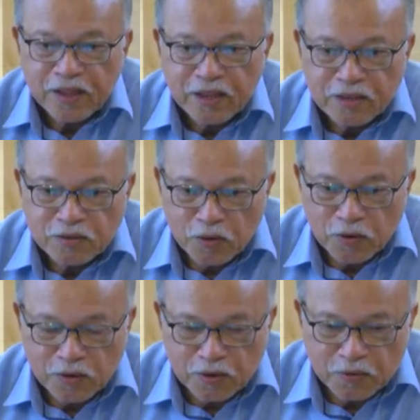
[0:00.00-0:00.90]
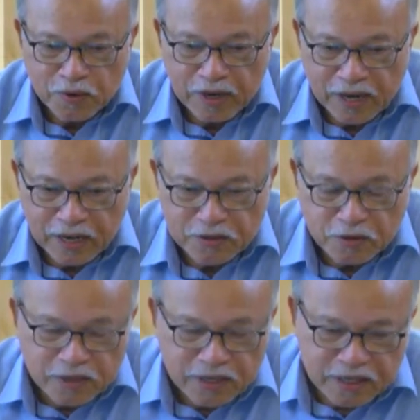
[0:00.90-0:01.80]
So when I
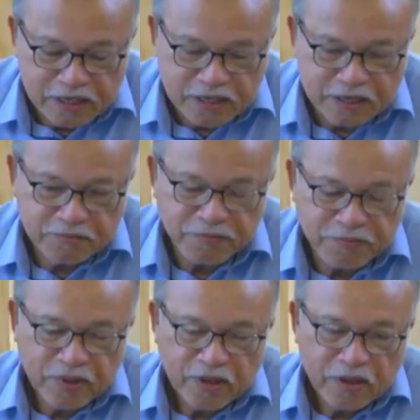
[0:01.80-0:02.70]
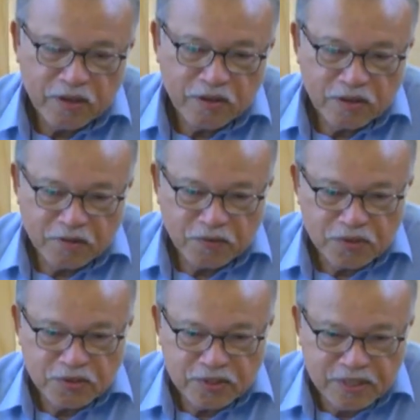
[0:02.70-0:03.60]
joined the
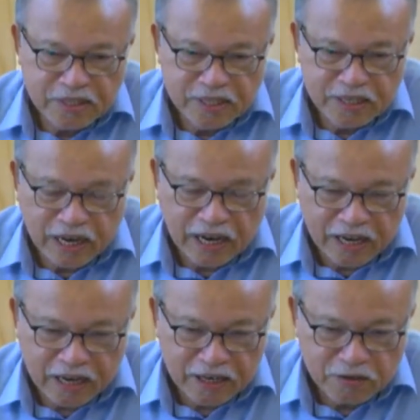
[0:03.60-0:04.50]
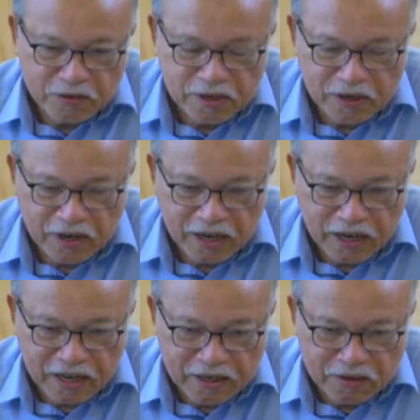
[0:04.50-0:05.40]
university, IIU,
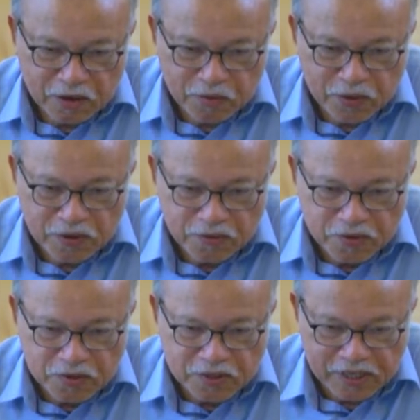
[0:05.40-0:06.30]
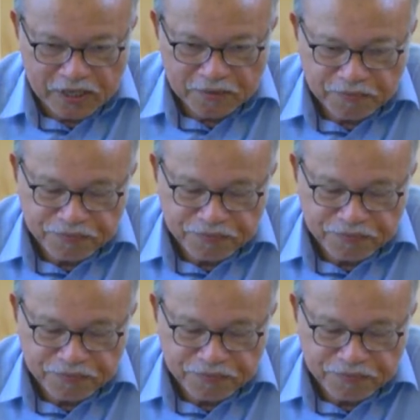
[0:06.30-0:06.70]
IIUM University,